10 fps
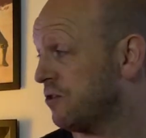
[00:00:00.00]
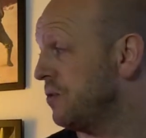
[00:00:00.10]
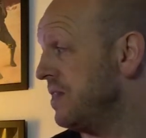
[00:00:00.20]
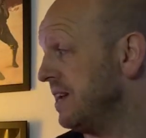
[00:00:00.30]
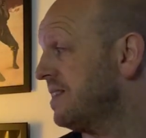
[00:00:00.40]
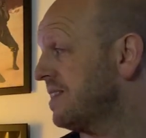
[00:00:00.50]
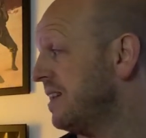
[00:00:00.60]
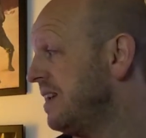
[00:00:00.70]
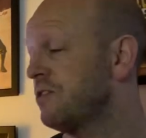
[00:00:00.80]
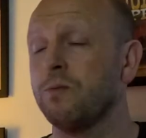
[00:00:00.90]
so
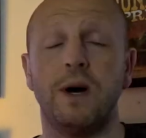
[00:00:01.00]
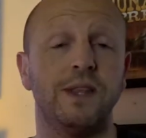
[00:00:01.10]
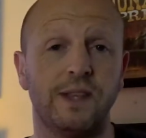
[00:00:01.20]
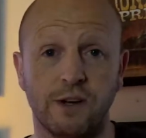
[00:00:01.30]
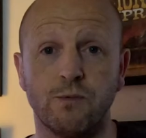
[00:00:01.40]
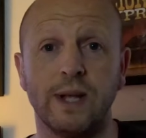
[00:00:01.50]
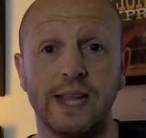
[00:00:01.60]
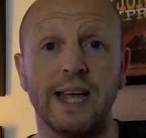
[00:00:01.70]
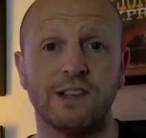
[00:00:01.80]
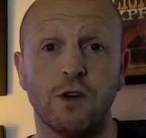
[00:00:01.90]
this is one that
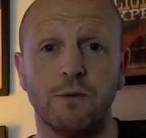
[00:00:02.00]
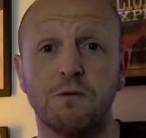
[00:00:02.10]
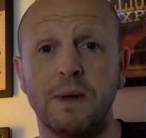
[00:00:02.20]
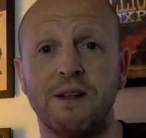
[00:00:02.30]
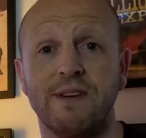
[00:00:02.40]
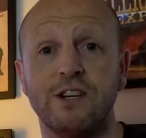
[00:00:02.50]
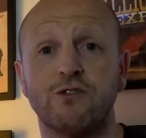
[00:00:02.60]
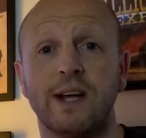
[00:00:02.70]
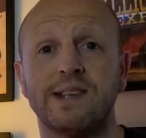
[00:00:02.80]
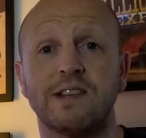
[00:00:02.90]
really has always been of
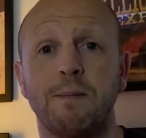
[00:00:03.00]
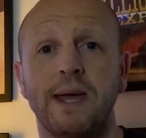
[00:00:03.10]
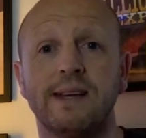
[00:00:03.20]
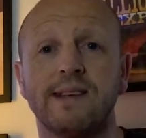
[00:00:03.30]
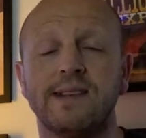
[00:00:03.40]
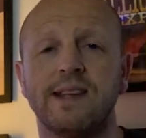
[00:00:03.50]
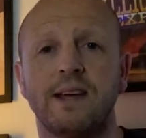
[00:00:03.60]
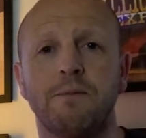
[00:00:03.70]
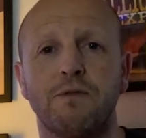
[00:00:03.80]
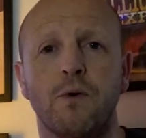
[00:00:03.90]
interest to me, as I
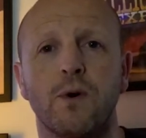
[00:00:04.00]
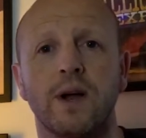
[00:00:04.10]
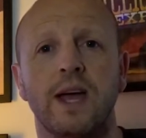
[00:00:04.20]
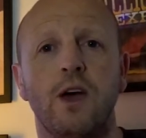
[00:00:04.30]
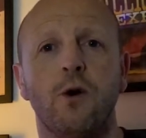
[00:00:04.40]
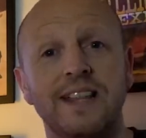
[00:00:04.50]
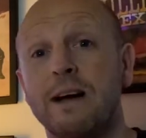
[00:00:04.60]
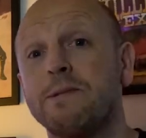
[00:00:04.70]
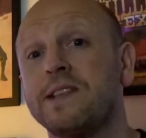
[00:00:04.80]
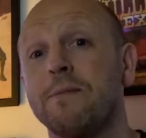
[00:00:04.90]
said before, and
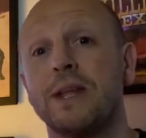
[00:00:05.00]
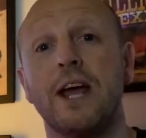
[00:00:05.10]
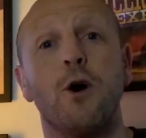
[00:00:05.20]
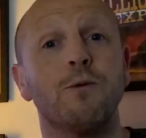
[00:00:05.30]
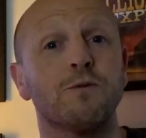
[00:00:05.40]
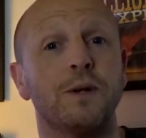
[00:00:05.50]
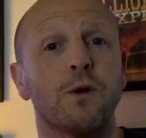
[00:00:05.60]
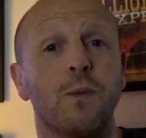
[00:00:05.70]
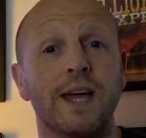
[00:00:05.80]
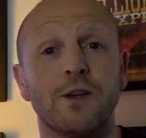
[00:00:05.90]
that was something I always
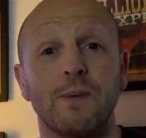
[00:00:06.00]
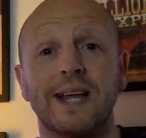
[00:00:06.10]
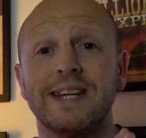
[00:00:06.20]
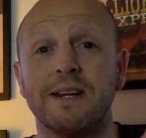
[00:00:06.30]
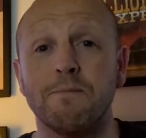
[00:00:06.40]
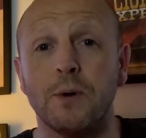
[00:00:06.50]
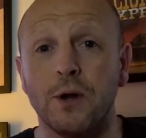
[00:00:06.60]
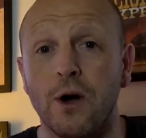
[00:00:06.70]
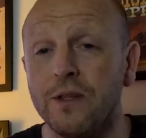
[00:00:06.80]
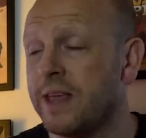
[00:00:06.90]
wondered why Eureka didn't
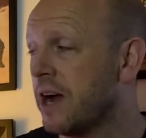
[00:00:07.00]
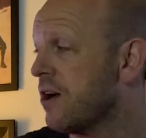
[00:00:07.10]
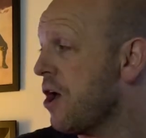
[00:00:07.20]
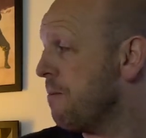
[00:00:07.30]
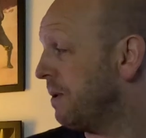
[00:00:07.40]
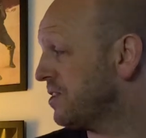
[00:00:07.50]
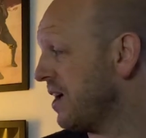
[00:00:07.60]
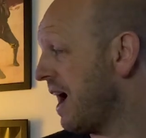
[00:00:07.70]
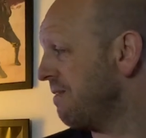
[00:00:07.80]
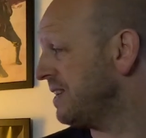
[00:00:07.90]
put on there, but
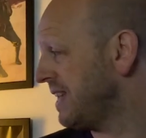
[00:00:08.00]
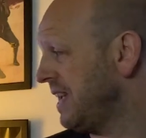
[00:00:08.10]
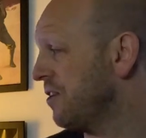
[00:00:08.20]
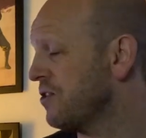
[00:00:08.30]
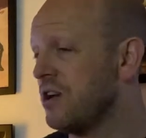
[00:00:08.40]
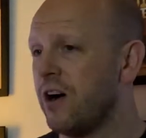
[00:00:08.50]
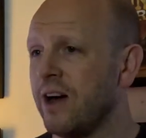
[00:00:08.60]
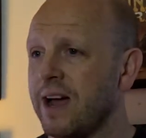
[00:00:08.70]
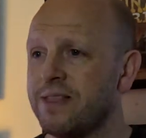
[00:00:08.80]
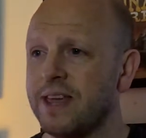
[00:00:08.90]
to have it here now,
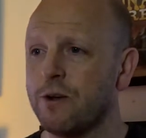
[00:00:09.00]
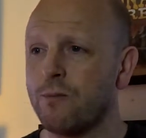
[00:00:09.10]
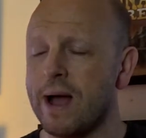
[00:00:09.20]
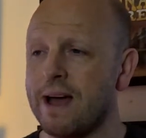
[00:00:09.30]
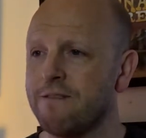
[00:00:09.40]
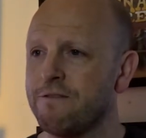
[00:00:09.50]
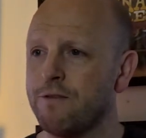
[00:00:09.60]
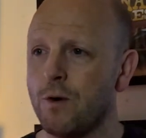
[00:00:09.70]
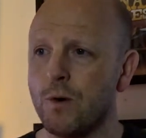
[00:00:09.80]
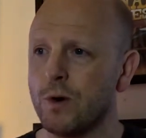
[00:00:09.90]
I think ran
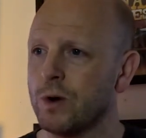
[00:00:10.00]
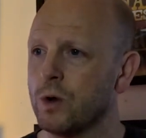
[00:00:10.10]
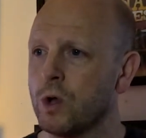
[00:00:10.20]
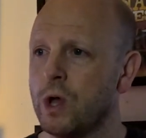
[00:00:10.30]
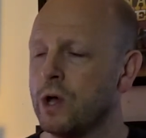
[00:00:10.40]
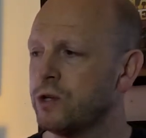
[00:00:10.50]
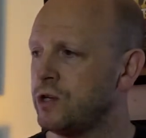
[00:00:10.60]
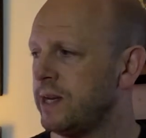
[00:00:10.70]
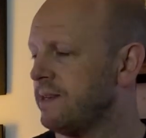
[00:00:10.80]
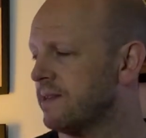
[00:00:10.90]
for,
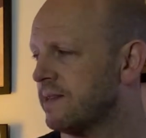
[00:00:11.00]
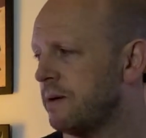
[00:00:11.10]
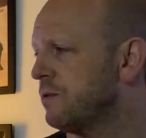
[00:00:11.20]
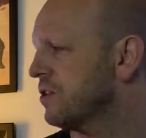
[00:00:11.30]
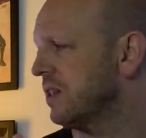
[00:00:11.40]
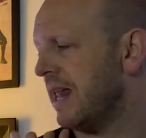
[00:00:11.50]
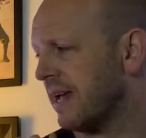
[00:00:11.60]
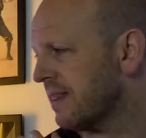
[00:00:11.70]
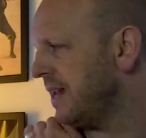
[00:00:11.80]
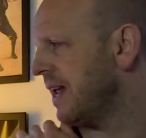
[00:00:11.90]
Jesus, it was
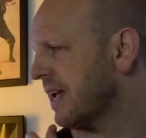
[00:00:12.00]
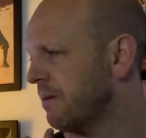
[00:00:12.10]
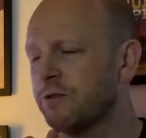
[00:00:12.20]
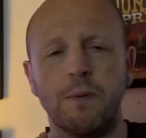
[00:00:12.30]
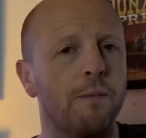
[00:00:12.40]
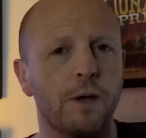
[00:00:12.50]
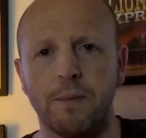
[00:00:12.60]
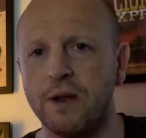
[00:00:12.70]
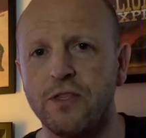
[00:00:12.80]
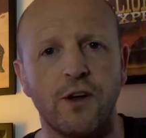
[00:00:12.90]
lengthy, like it was probably
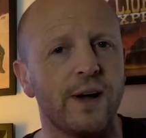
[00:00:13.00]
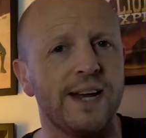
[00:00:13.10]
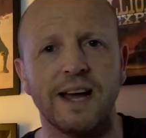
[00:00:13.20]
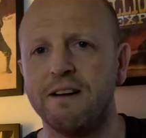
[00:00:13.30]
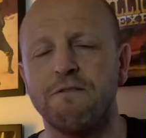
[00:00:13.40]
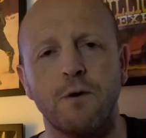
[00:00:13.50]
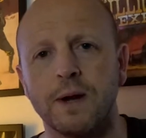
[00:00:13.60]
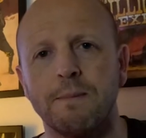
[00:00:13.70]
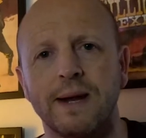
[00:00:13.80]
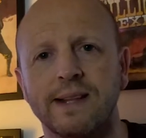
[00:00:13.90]
about
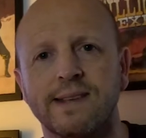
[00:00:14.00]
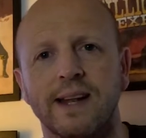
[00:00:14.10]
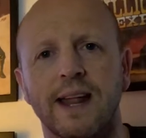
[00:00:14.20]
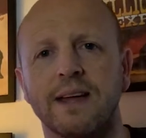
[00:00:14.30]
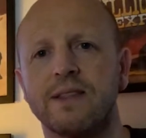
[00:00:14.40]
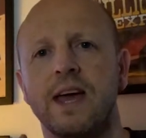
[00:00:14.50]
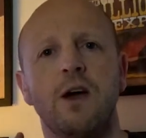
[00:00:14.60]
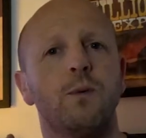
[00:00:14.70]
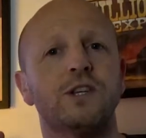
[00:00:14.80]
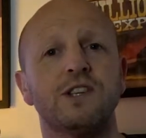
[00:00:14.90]
39-40 minutes in
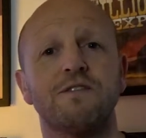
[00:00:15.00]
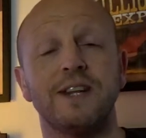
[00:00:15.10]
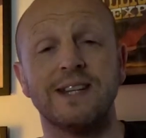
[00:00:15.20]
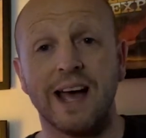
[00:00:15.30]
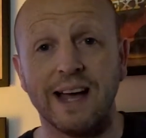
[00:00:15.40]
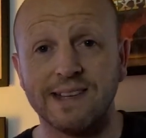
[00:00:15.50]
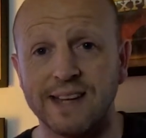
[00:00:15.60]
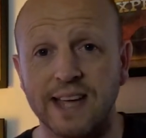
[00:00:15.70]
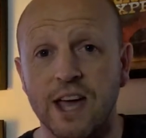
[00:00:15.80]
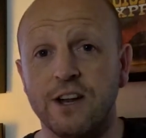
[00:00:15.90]
length, which is
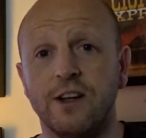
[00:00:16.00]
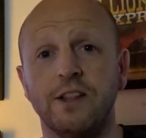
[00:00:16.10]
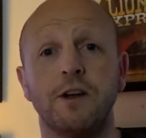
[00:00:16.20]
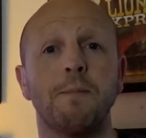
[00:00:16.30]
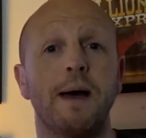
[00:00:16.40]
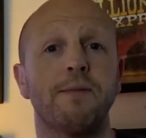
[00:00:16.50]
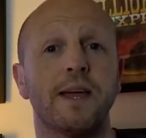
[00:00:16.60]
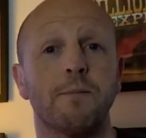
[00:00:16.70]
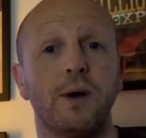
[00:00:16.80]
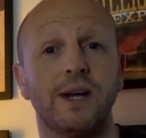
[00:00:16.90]
fantastic. Now the only bad
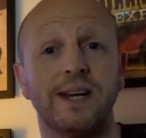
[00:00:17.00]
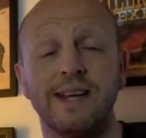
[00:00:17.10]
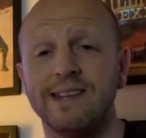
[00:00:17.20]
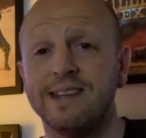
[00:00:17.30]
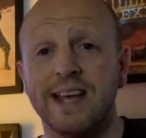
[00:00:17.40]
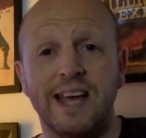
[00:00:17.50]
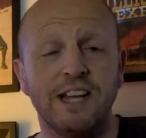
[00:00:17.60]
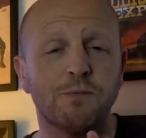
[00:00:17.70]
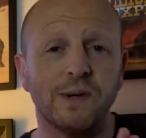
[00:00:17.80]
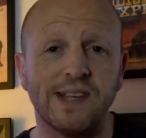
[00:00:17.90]
thing about it is
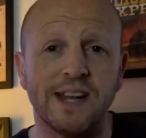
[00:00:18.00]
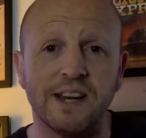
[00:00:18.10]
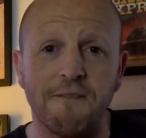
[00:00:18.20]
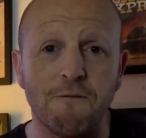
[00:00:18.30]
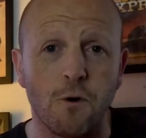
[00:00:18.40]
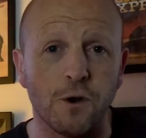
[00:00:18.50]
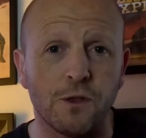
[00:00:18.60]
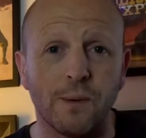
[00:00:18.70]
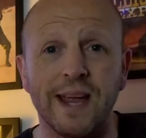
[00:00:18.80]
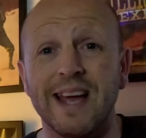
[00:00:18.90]
it's presented in
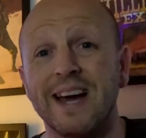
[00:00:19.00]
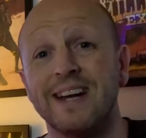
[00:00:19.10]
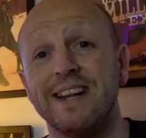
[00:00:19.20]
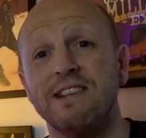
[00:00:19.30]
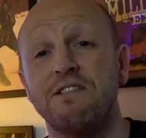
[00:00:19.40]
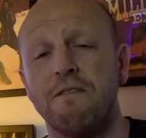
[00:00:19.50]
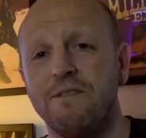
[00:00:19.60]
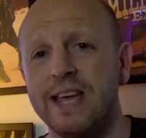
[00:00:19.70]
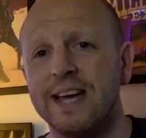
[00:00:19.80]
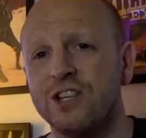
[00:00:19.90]
4:3 and it is
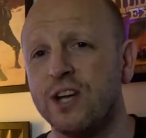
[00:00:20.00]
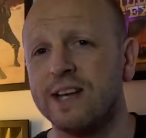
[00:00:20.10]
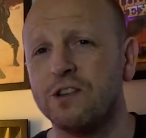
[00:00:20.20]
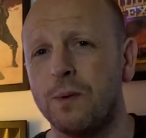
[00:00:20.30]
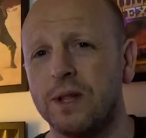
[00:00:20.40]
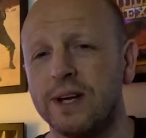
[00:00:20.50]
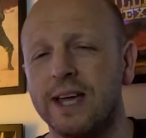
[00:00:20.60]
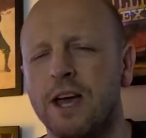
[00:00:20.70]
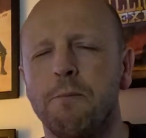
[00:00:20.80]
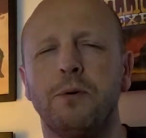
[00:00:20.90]
VHS
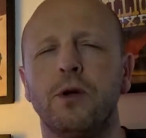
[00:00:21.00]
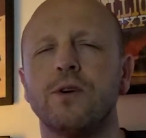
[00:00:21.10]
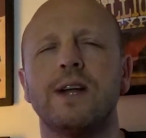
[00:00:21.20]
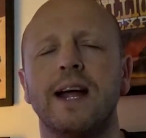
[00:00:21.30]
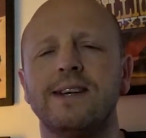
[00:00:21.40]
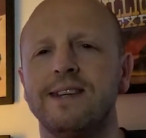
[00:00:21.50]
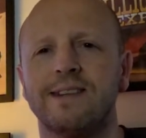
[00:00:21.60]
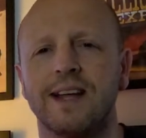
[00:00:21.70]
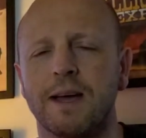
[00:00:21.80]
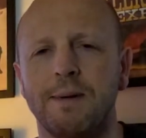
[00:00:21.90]
quality, pure
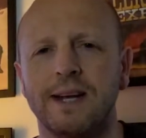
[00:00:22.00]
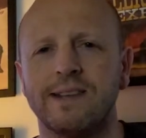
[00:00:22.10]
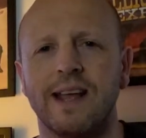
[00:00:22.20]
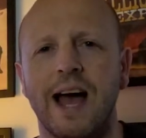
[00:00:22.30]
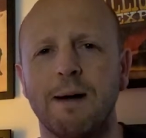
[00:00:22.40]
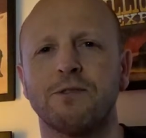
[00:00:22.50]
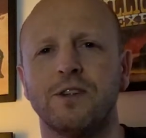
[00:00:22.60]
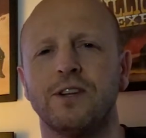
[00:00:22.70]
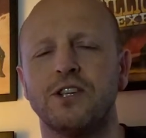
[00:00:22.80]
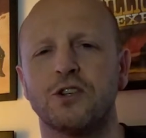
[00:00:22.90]
90s, like I mean it's
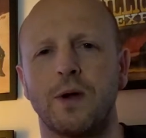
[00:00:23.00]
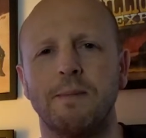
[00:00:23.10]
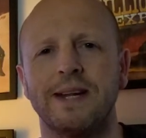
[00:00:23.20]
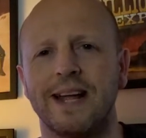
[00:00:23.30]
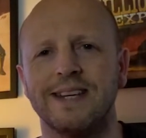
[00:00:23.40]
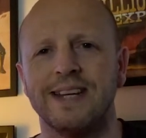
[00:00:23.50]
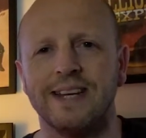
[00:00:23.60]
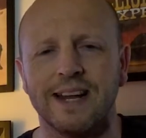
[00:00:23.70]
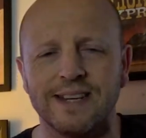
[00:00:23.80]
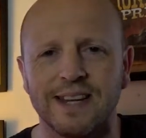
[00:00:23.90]
absolutely screaming
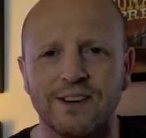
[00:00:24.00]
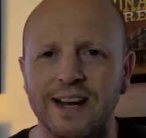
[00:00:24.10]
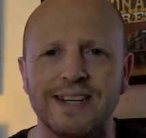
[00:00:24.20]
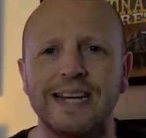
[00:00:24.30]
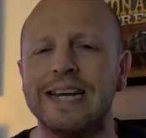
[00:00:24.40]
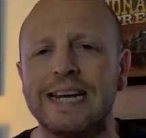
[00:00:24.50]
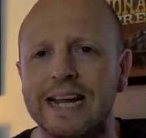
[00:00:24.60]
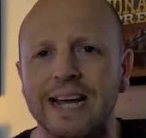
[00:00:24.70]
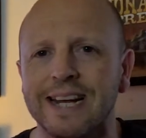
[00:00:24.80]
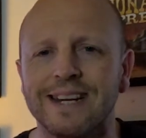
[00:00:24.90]
1990 or
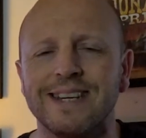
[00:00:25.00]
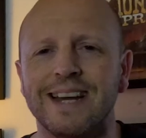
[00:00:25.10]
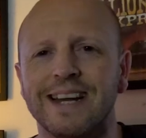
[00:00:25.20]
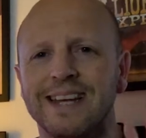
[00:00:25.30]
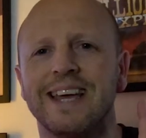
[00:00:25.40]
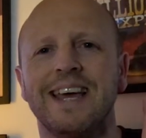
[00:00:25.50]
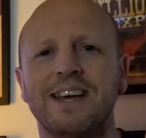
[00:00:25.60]
1989, 1990.